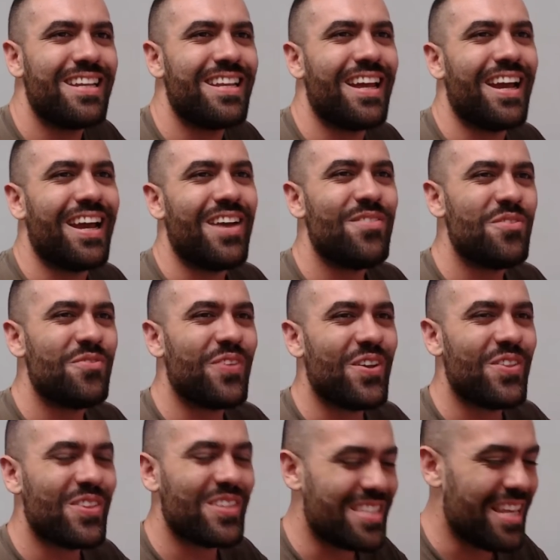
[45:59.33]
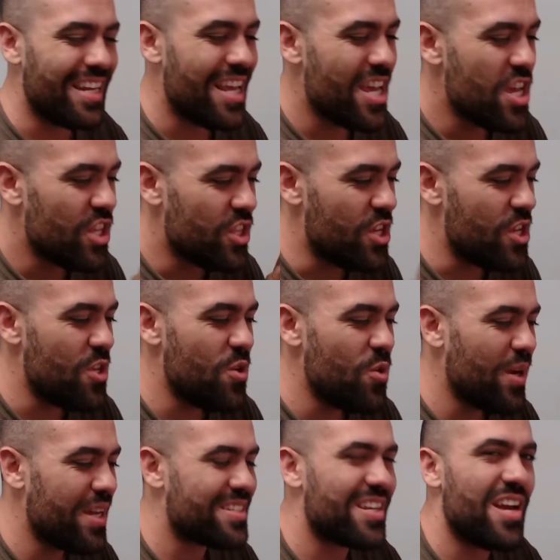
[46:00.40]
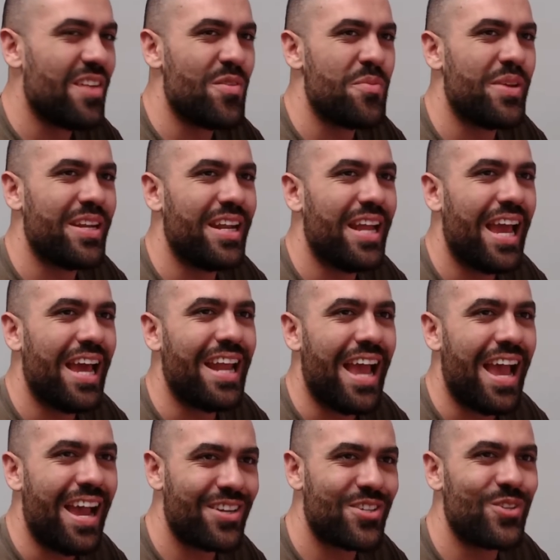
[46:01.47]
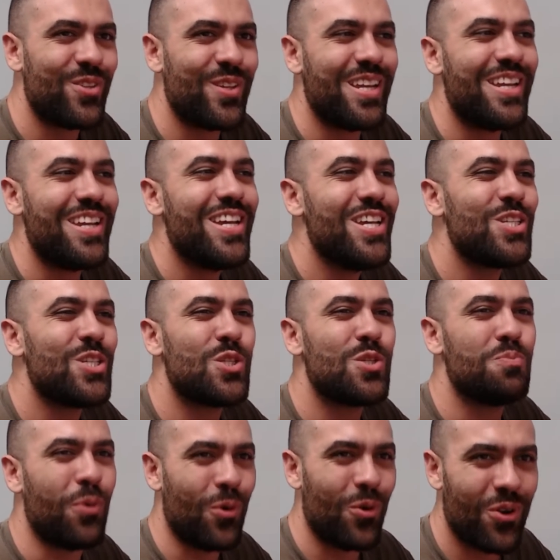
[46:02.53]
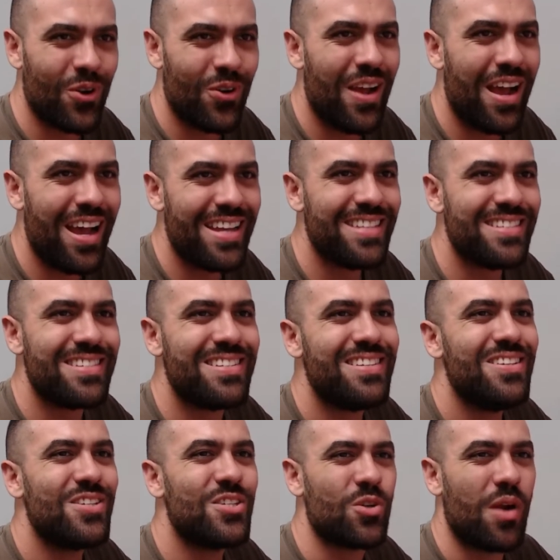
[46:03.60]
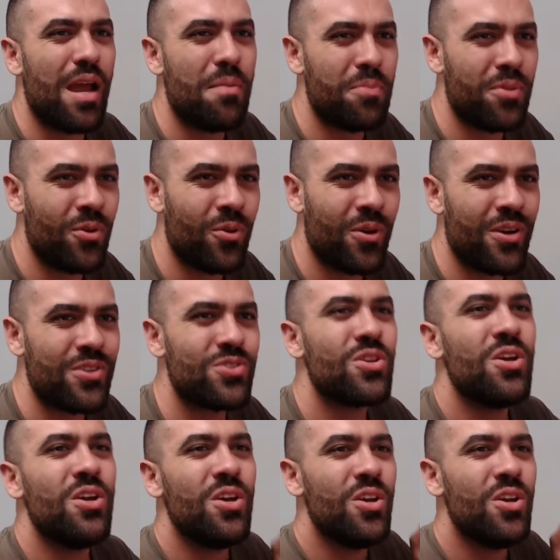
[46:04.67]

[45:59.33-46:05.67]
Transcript: Yeah, Evan found this, that the U.S. government had actually sporterized trapdoors